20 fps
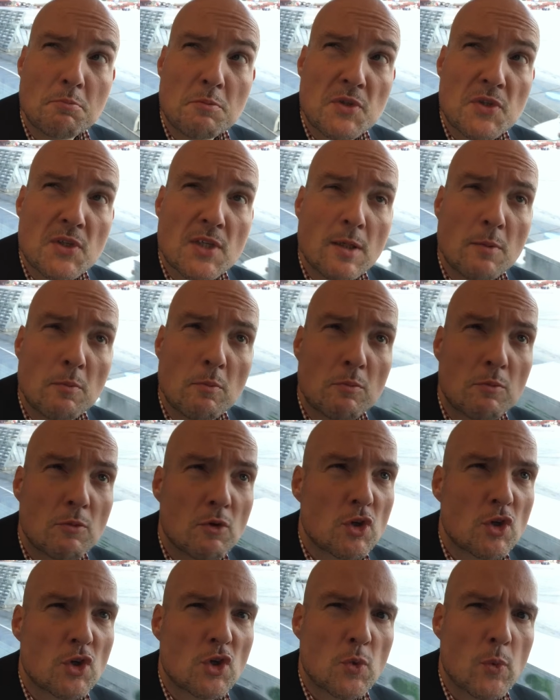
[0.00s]
some
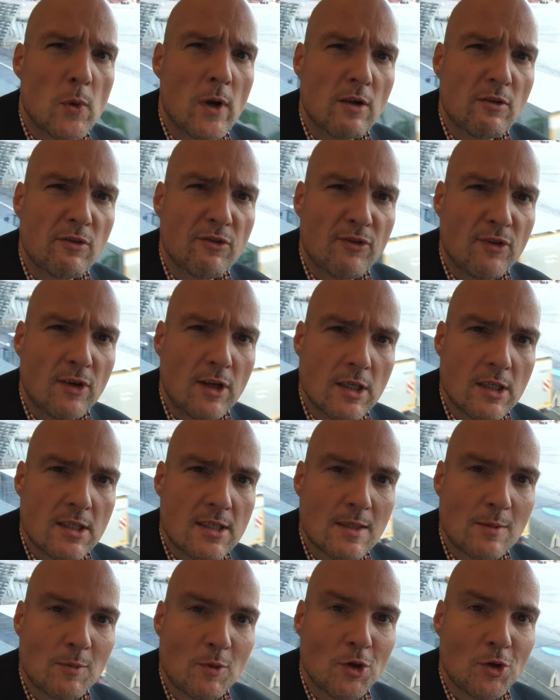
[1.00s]
12
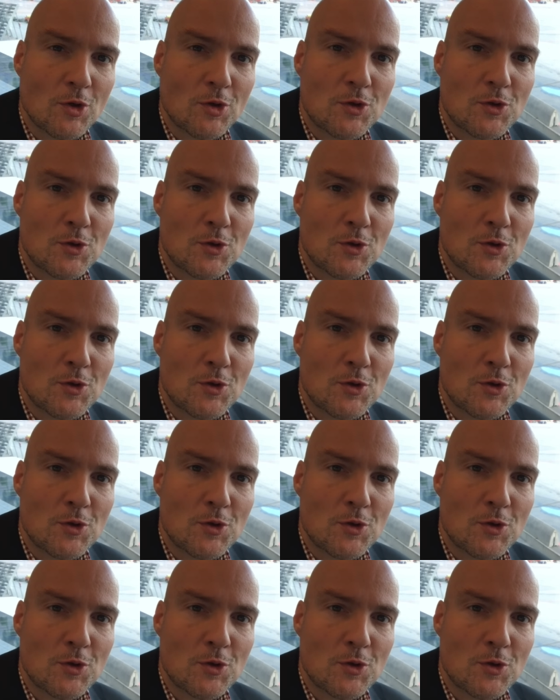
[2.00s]
flights I'm gonna